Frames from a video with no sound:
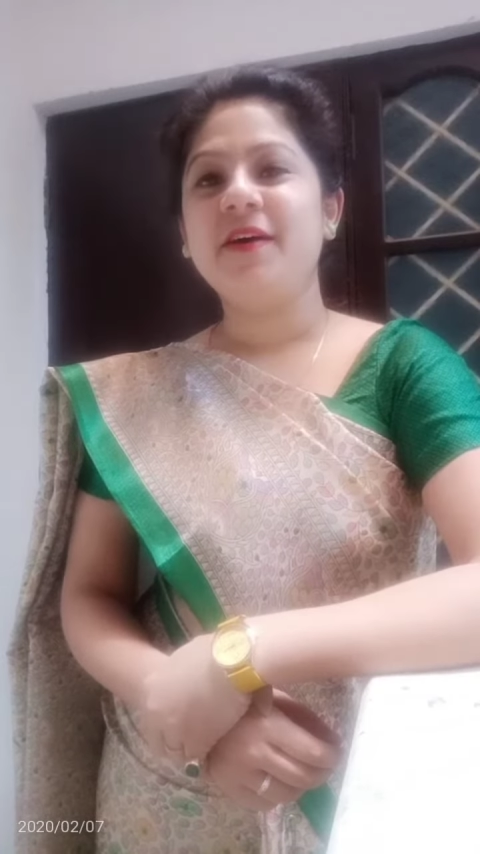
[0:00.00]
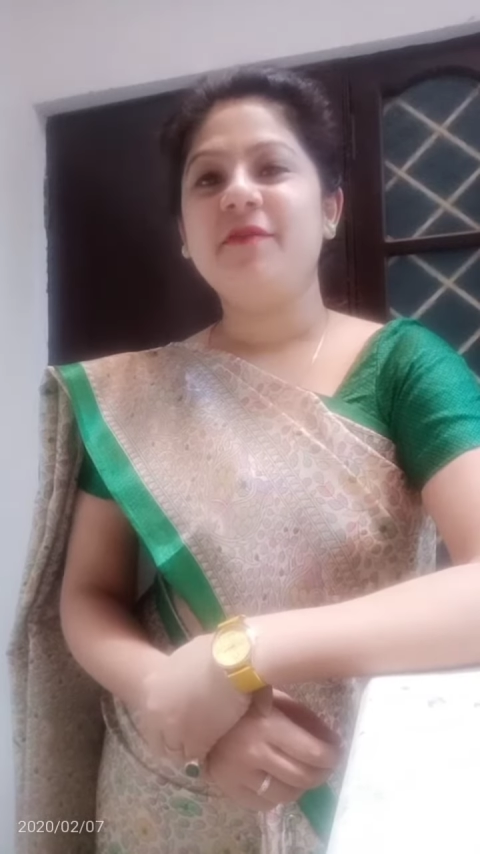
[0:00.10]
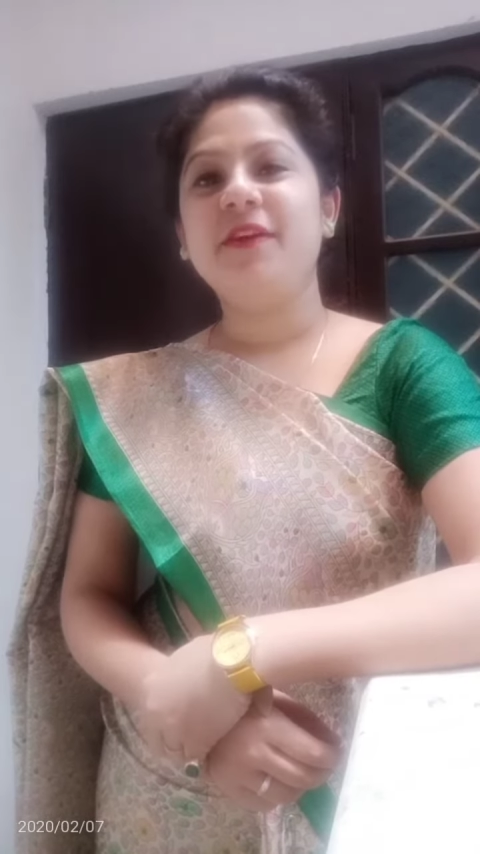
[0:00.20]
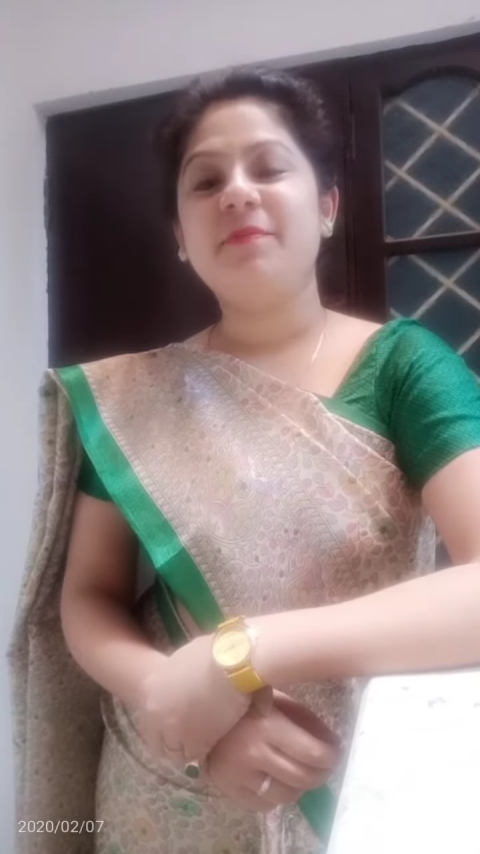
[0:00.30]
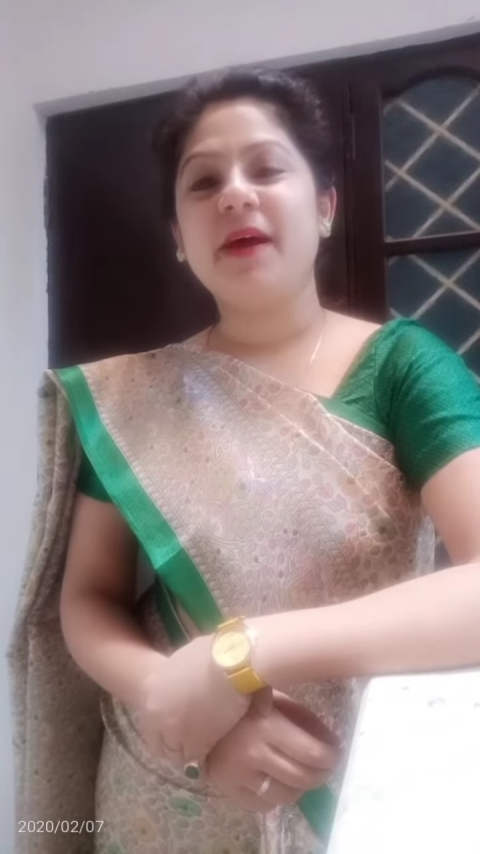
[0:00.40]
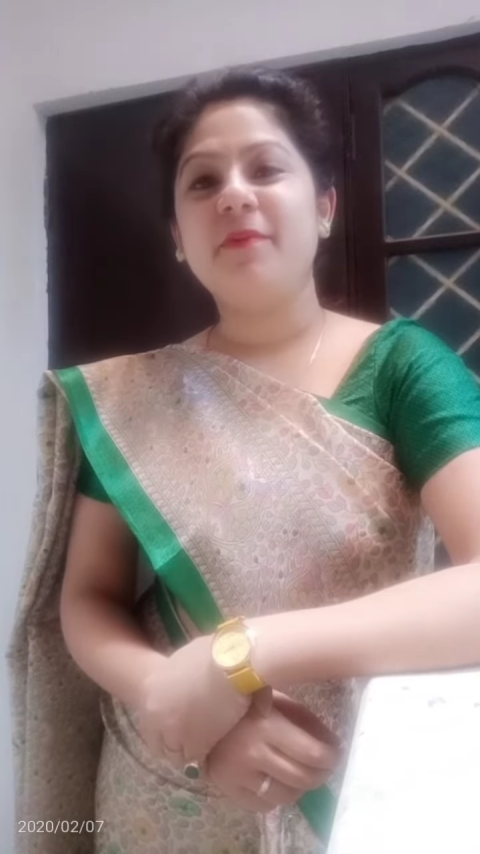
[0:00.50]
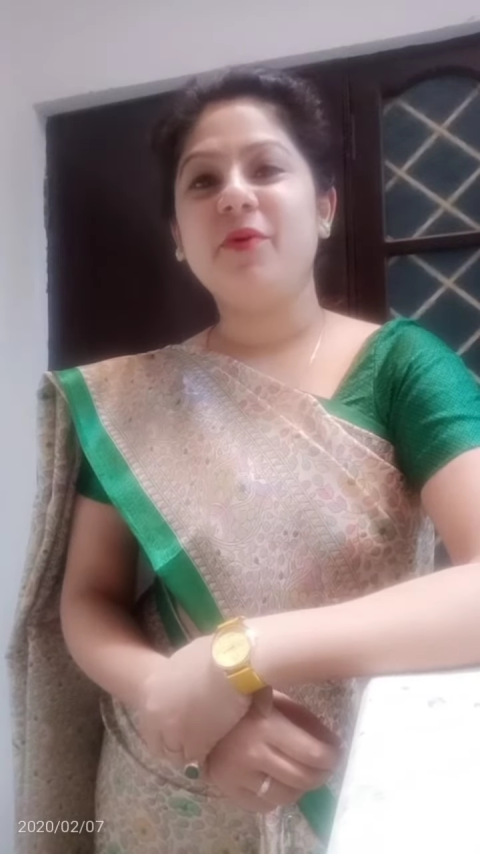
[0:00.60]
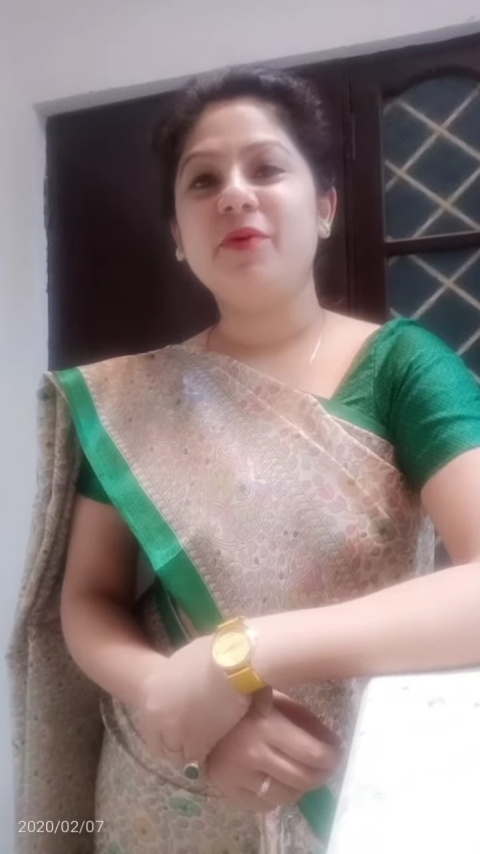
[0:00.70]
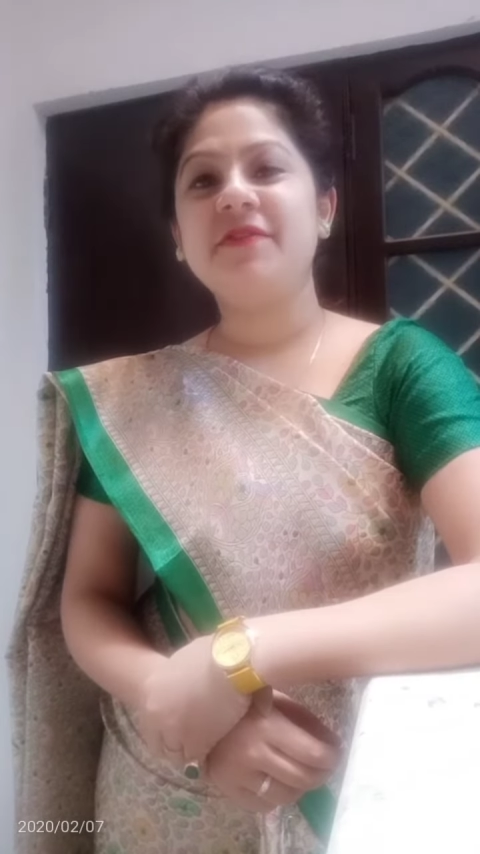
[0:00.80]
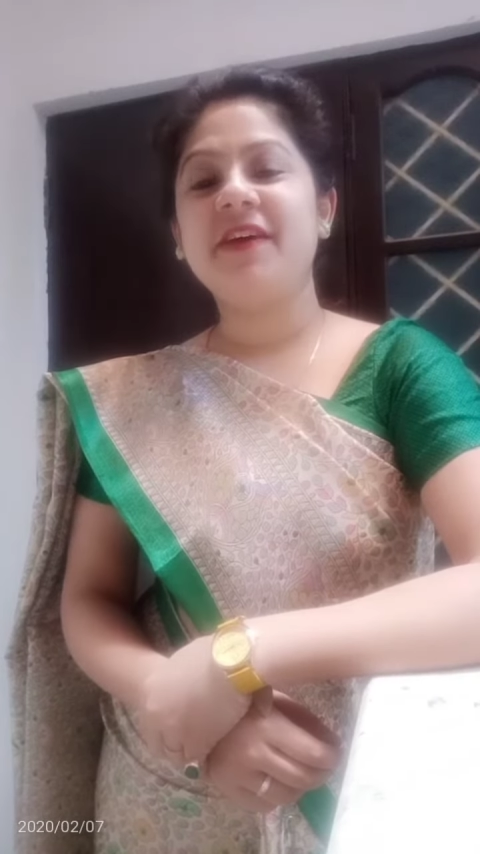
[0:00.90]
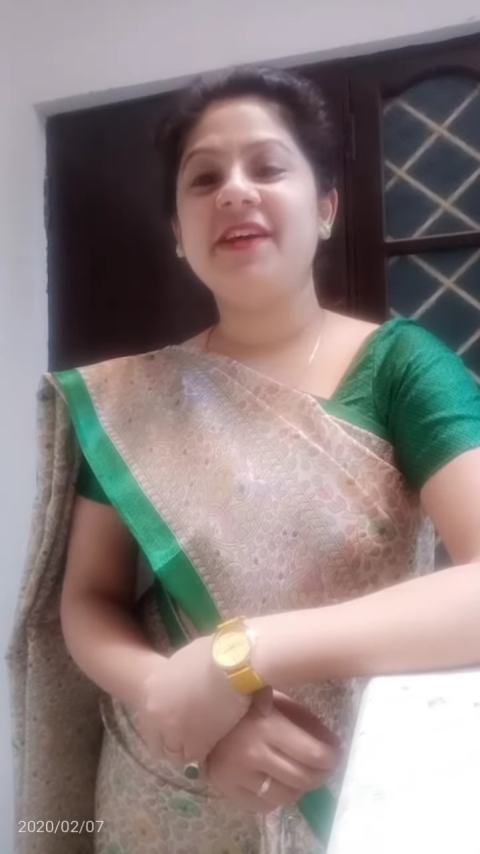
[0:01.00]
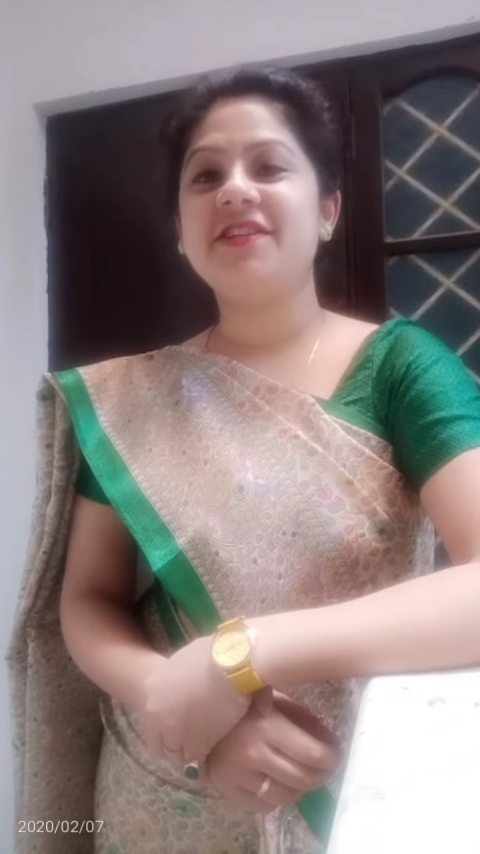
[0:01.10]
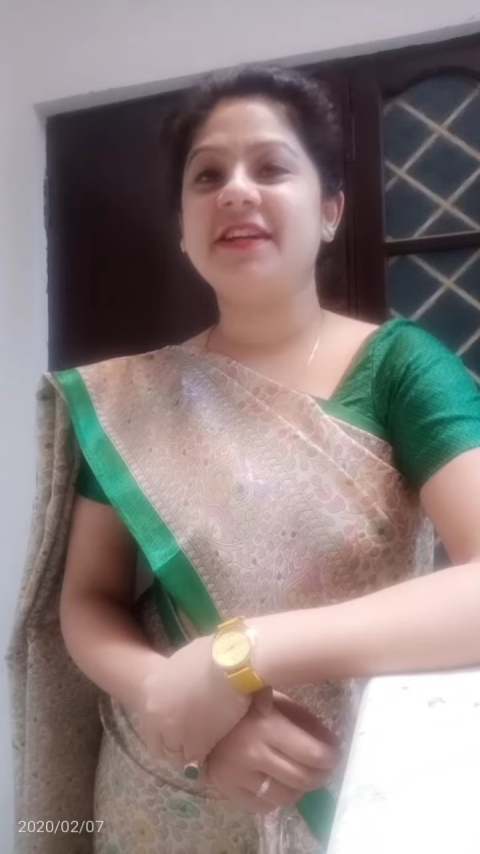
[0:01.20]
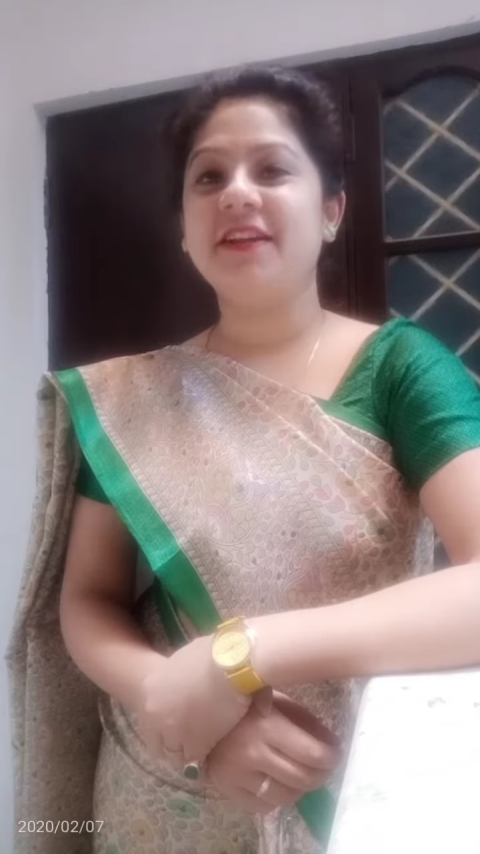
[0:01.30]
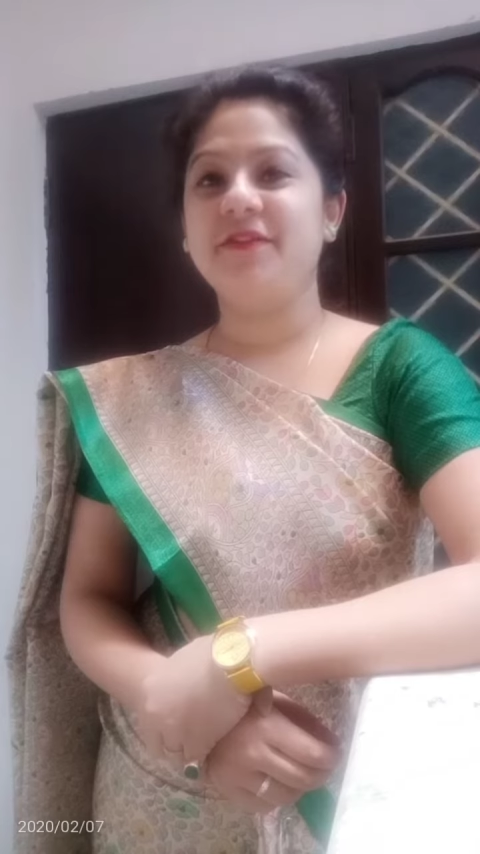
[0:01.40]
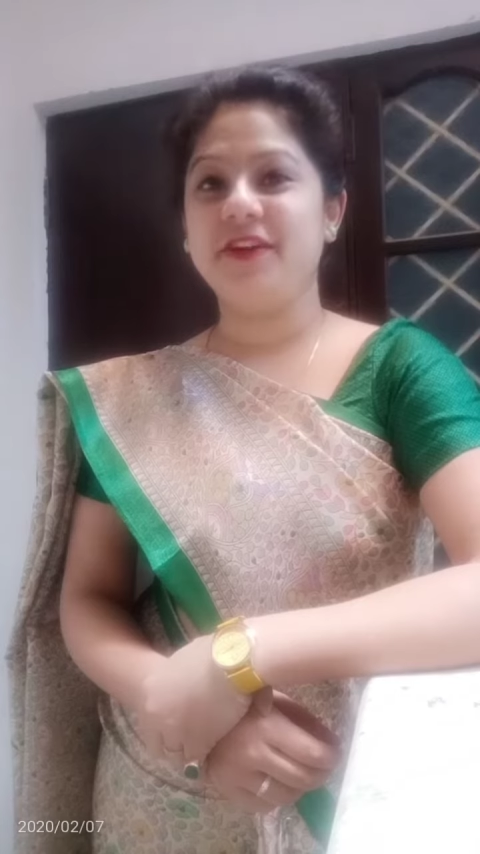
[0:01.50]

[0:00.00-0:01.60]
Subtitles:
with my motivational